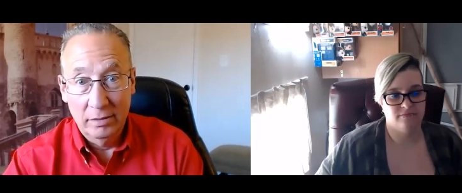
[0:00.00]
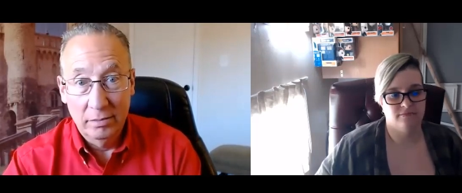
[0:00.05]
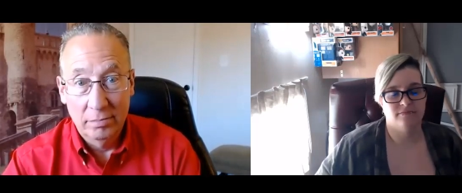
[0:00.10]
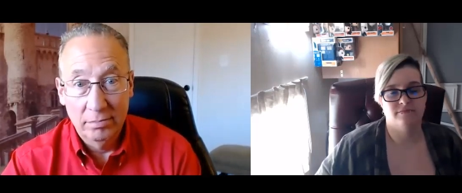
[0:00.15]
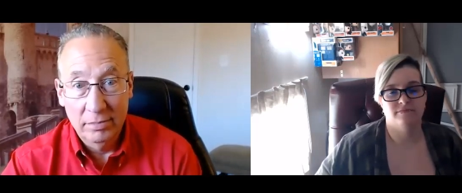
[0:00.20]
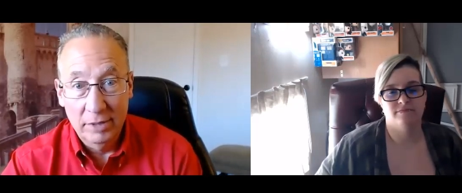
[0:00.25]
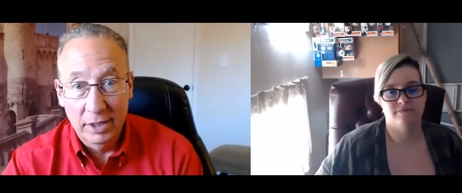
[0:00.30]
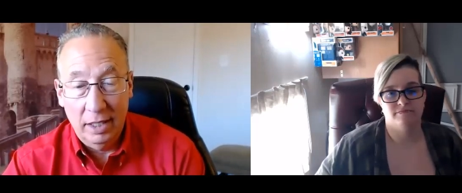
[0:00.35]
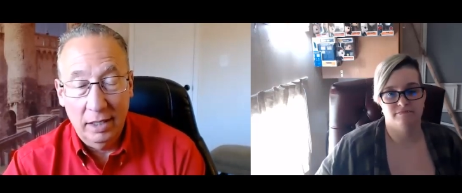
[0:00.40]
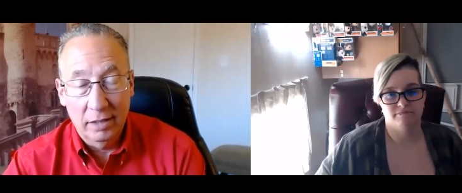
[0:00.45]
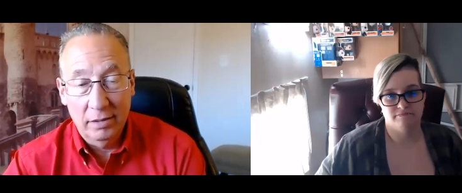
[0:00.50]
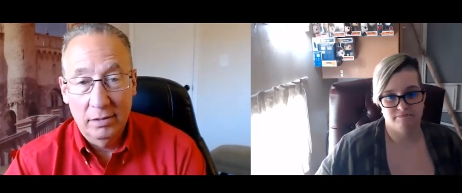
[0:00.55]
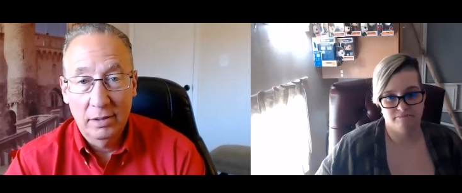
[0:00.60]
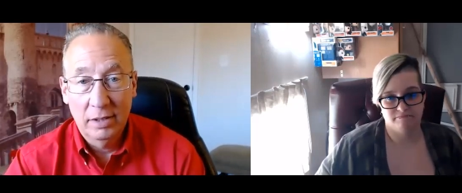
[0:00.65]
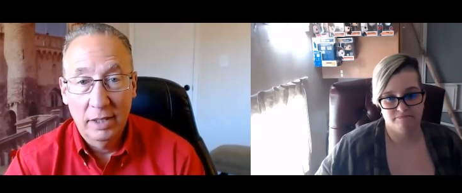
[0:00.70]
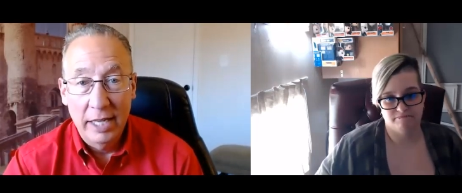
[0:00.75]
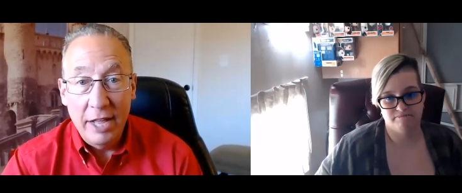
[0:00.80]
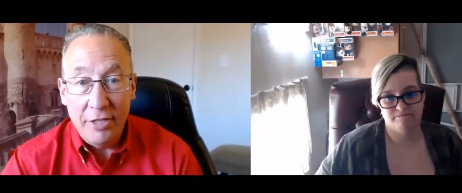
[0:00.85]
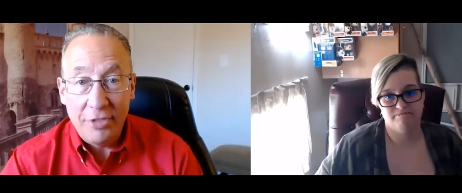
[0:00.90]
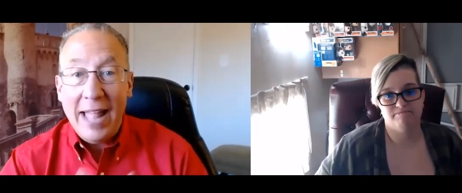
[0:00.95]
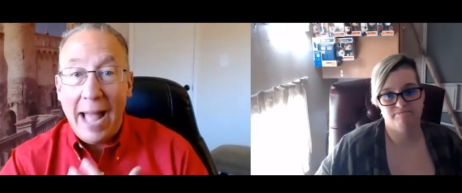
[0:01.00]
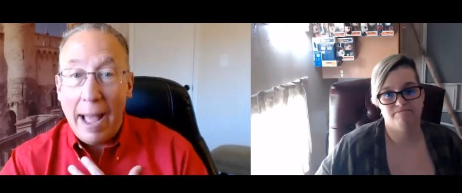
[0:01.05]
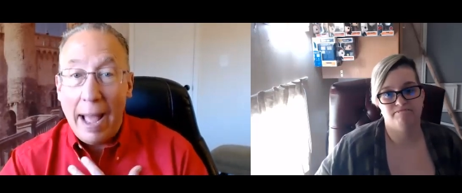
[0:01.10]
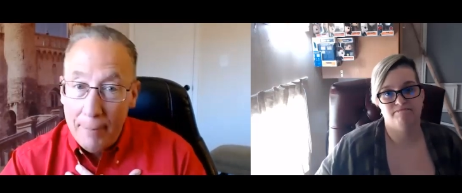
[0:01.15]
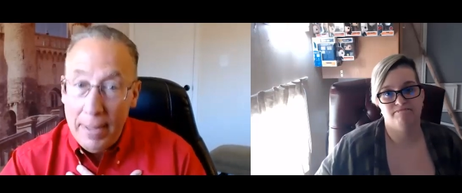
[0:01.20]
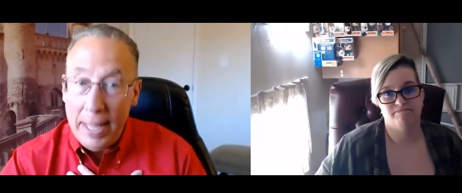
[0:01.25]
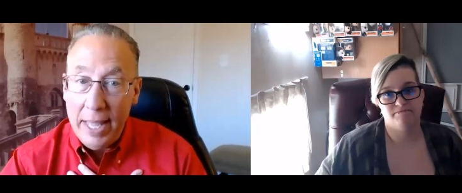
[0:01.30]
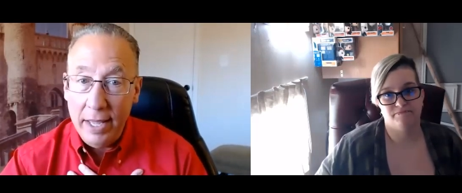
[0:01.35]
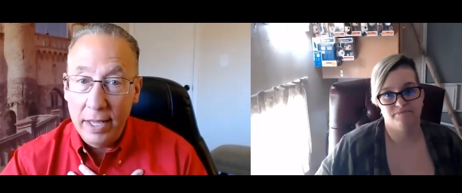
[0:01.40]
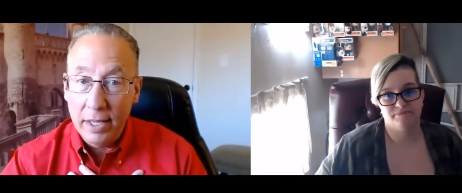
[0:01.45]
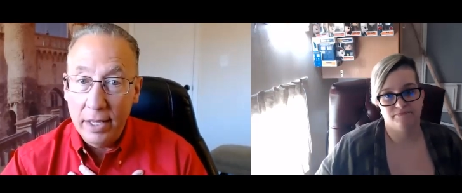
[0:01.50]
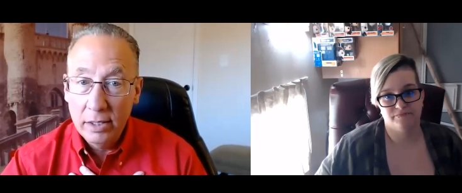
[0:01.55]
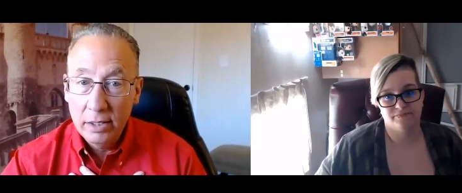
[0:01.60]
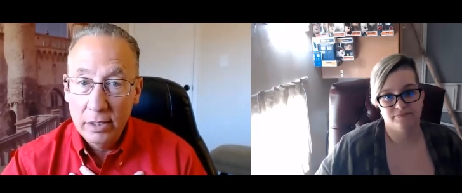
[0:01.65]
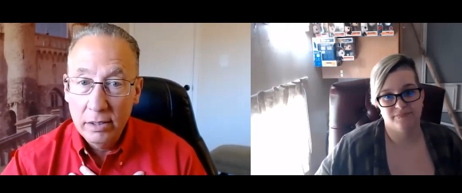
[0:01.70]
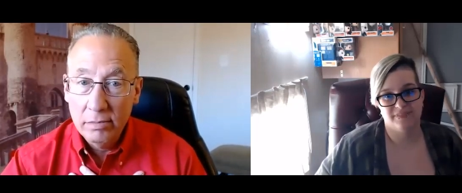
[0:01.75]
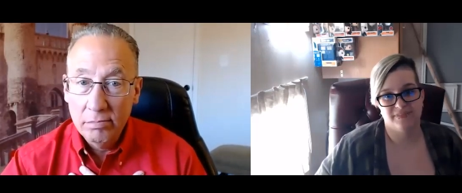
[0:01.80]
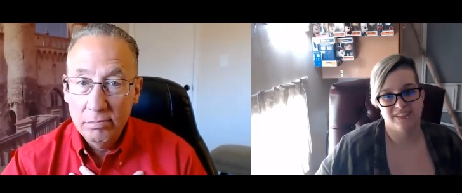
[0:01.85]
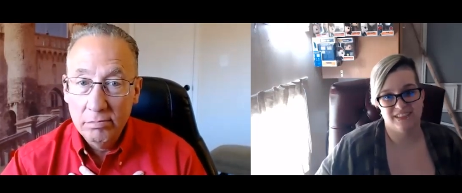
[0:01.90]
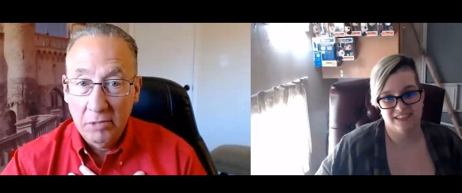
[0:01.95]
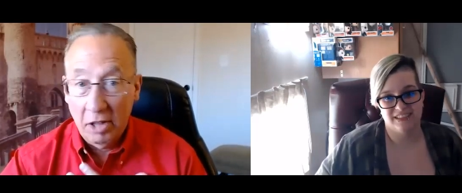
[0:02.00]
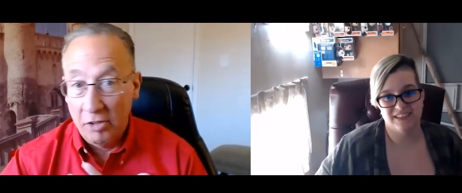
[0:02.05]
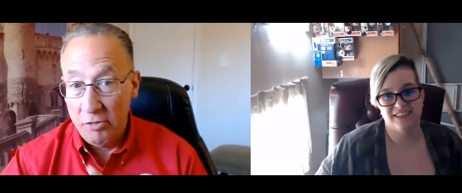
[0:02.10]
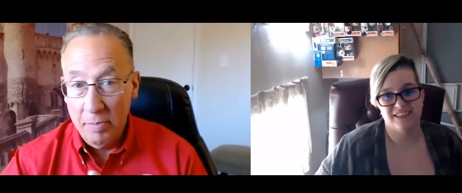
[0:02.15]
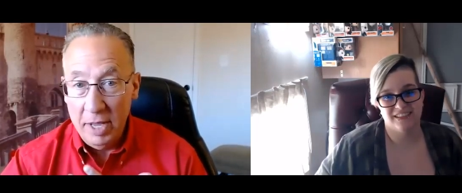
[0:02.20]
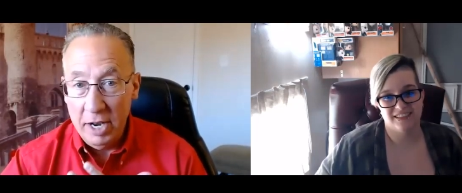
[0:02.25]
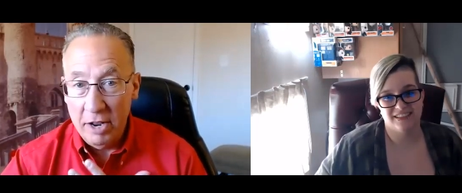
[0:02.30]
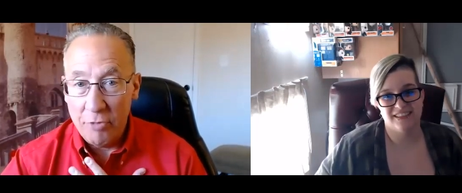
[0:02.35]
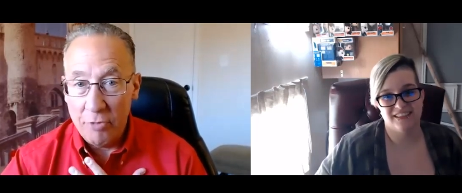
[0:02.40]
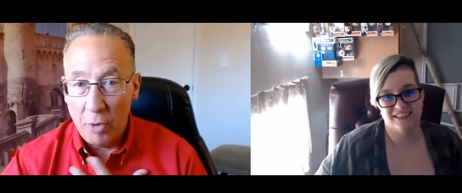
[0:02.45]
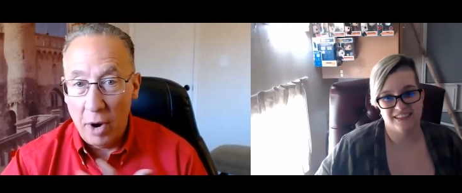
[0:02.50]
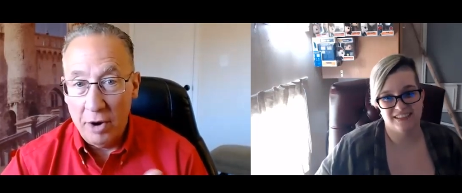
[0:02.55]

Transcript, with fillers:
Speaker 1: You know, it's not me. Doesn't mean it's right